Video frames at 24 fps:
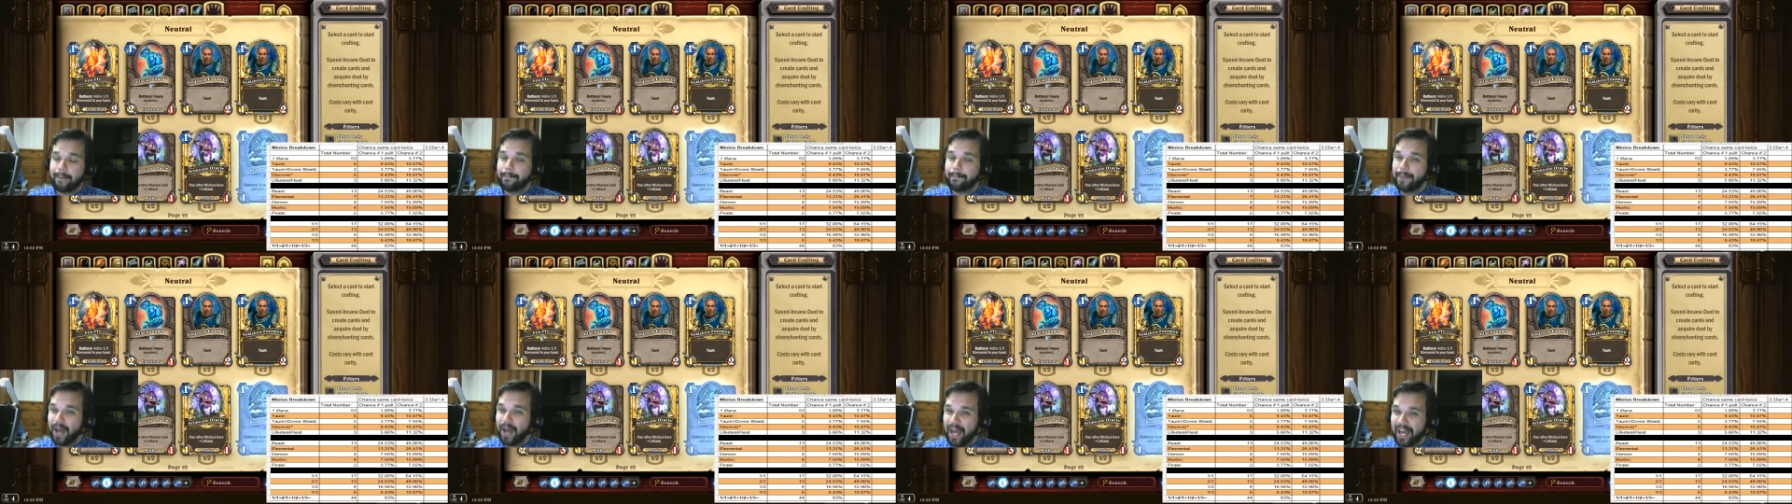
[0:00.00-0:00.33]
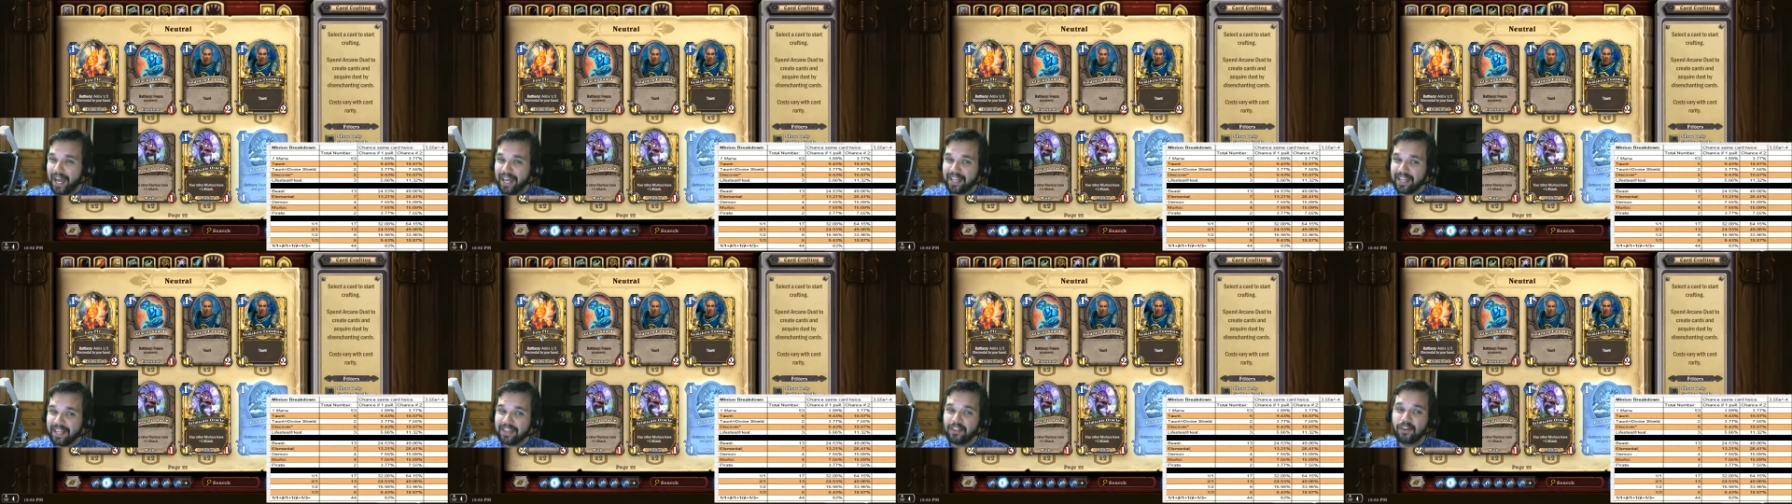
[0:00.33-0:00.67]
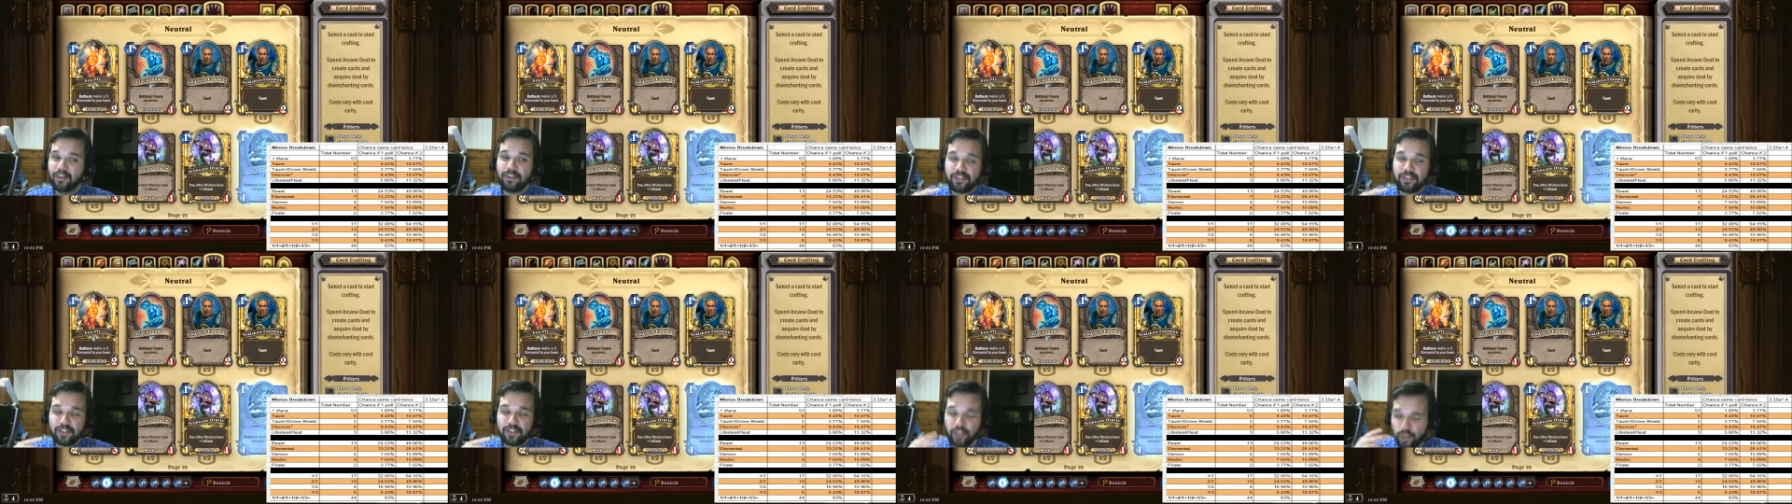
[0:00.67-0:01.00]
but
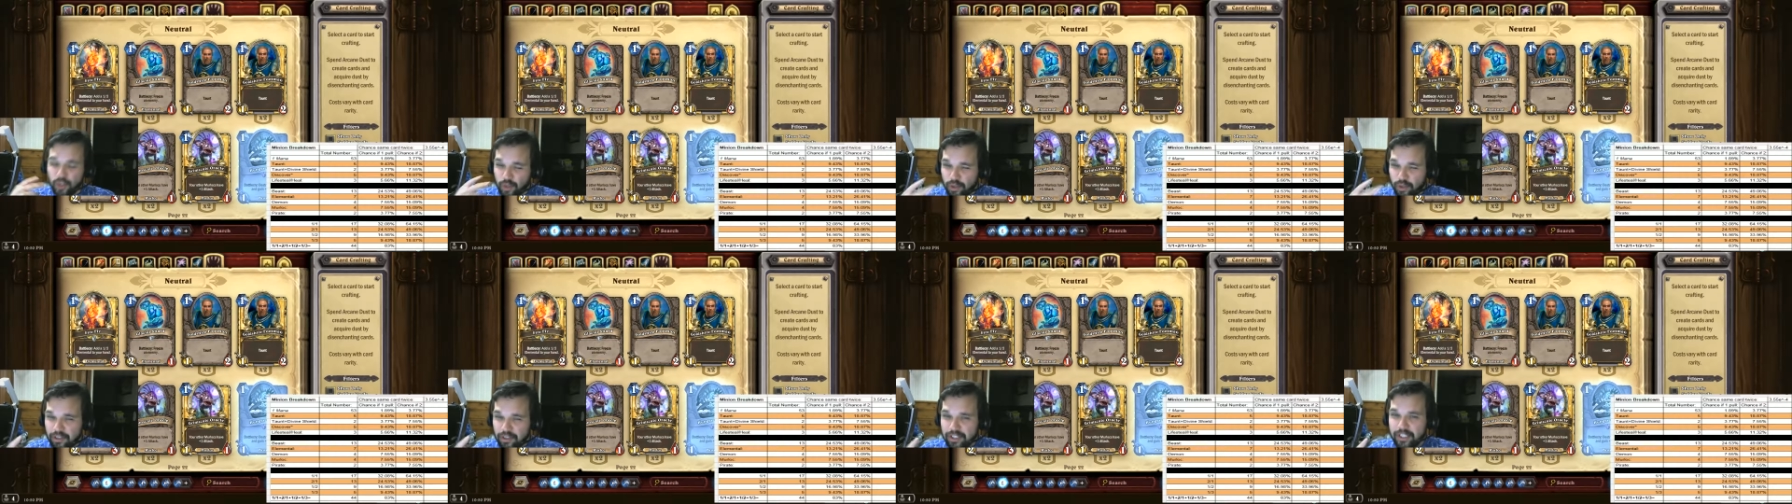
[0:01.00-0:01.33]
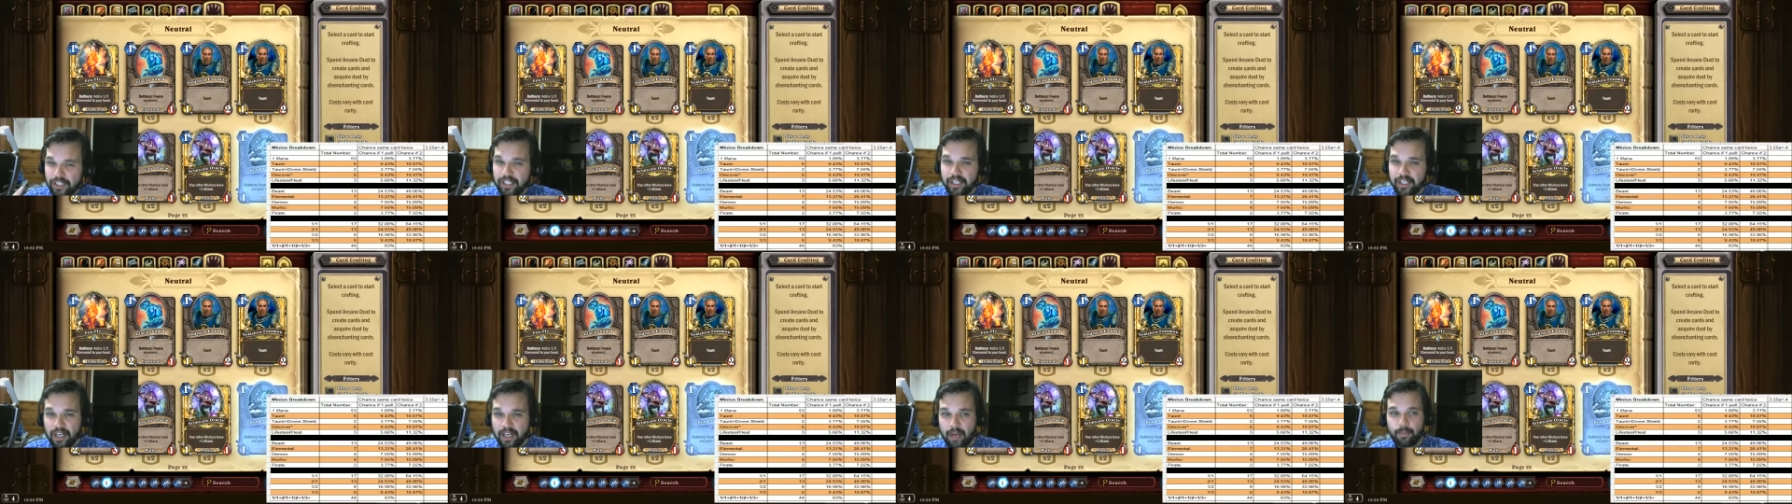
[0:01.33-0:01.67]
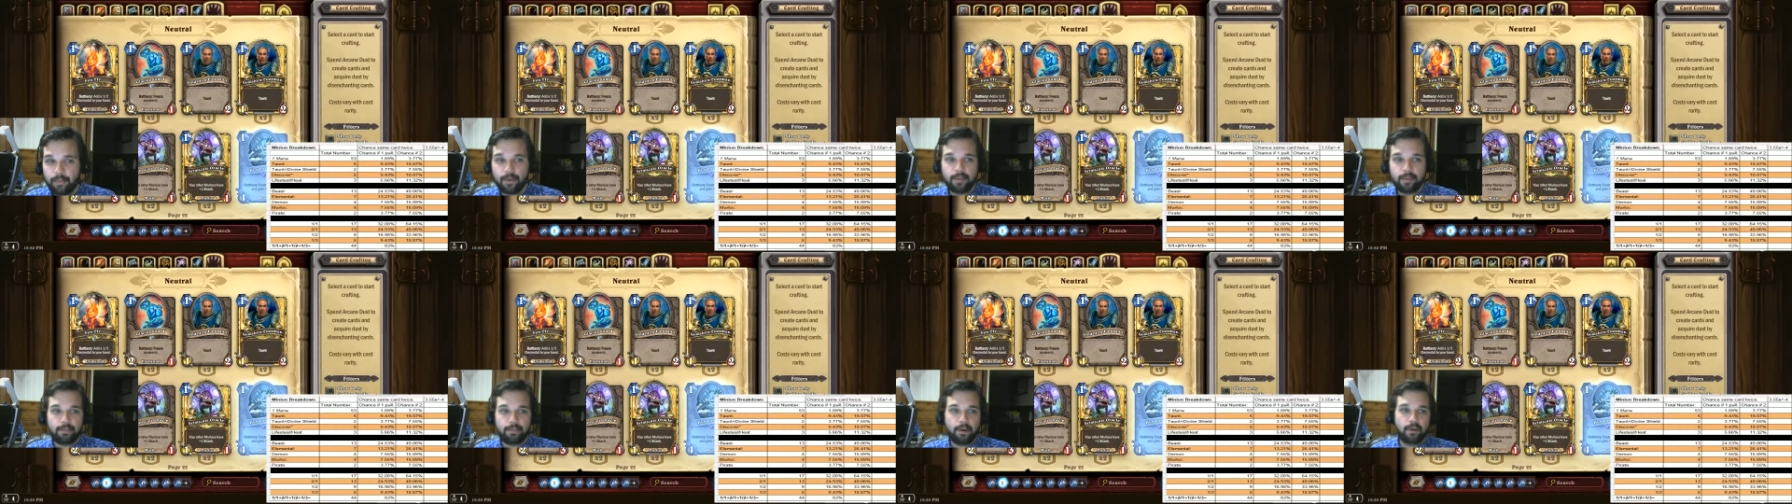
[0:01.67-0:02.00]
those usually come
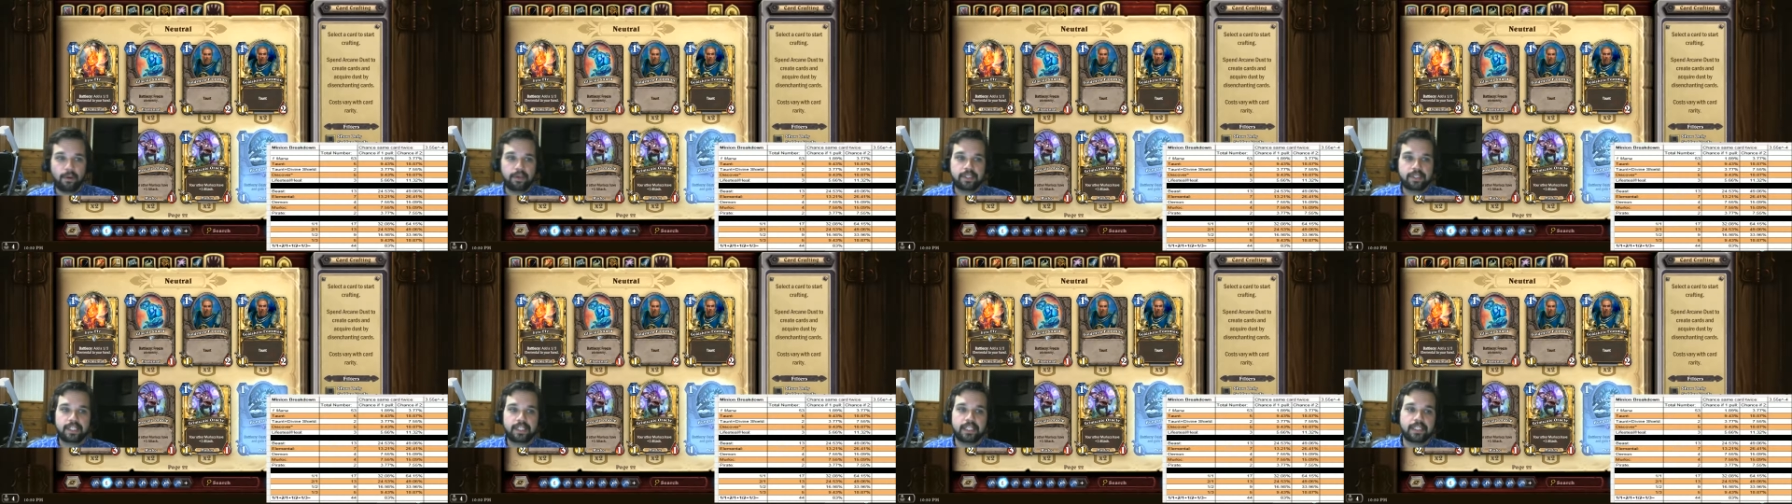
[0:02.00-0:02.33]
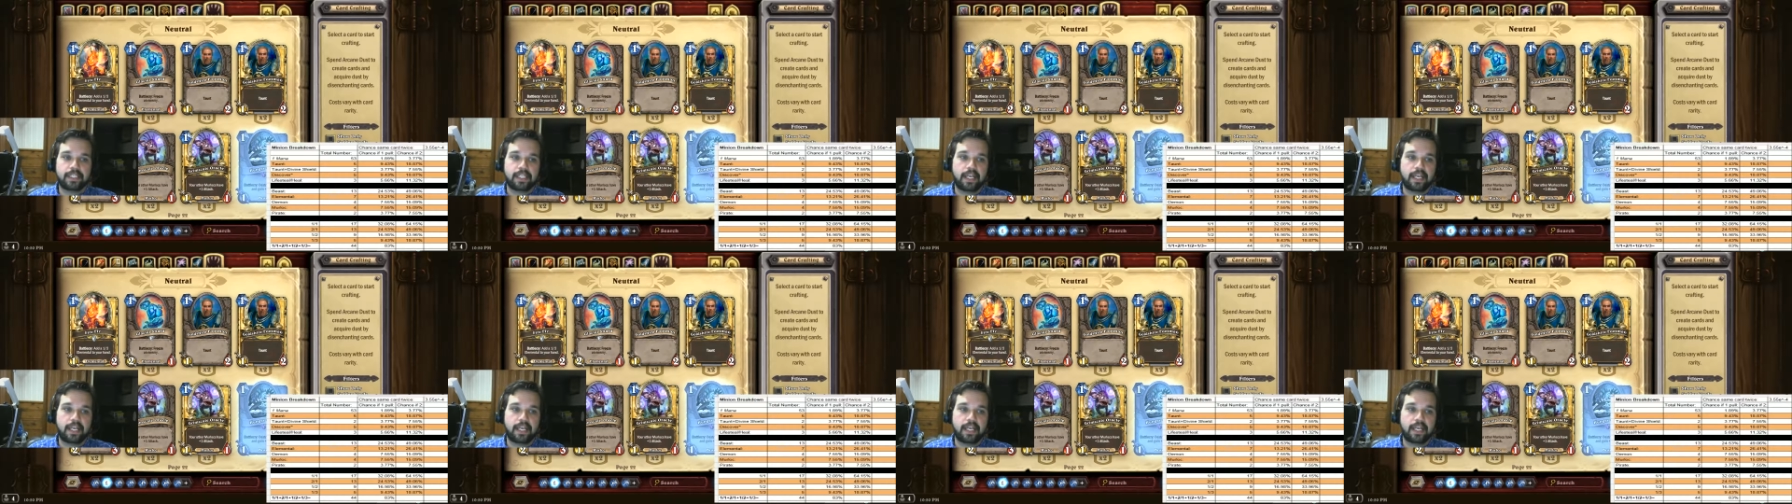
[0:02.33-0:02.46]
with bonuses.